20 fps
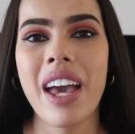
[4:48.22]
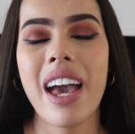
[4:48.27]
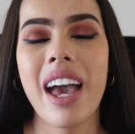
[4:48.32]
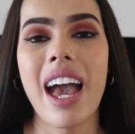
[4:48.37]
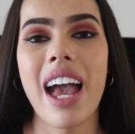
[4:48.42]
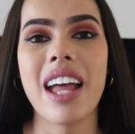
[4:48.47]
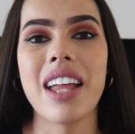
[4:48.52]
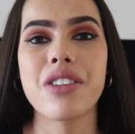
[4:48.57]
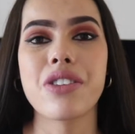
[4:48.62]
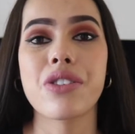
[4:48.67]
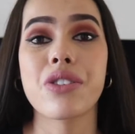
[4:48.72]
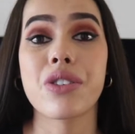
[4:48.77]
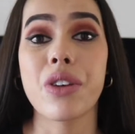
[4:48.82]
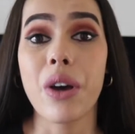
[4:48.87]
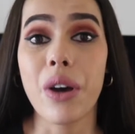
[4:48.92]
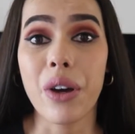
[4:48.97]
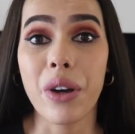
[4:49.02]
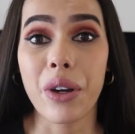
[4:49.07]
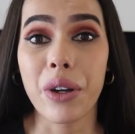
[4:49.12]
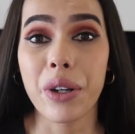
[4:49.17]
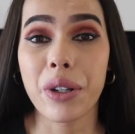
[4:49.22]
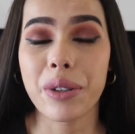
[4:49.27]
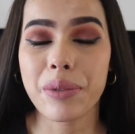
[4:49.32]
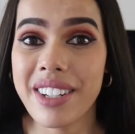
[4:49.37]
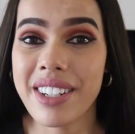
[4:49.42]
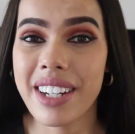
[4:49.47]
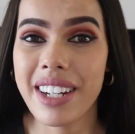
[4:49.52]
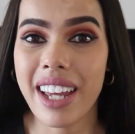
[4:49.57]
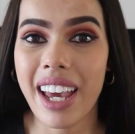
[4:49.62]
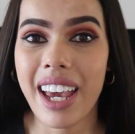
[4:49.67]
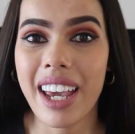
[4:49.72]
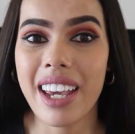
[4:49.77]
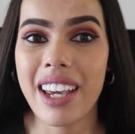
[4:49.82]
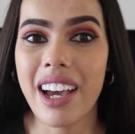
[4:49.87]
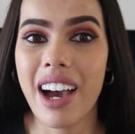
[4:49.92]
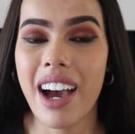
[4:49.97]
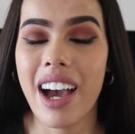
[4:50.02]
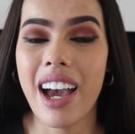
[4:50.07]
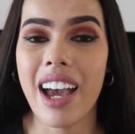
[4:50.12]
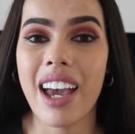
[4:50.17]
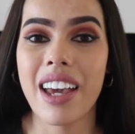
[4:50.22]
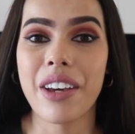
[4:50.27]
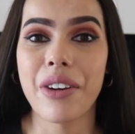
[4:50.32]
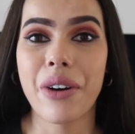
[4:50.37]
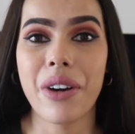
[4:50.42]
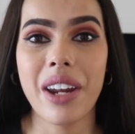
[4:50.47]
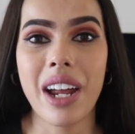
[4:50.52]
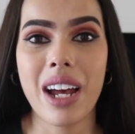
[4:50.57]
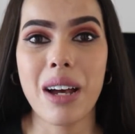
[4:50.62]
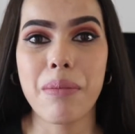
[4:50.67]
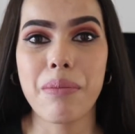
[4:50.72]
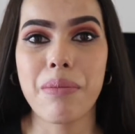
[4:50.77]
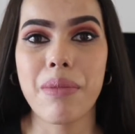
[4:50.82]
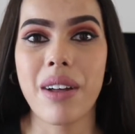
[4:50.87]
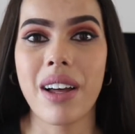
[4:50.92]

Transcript: And so today I got up,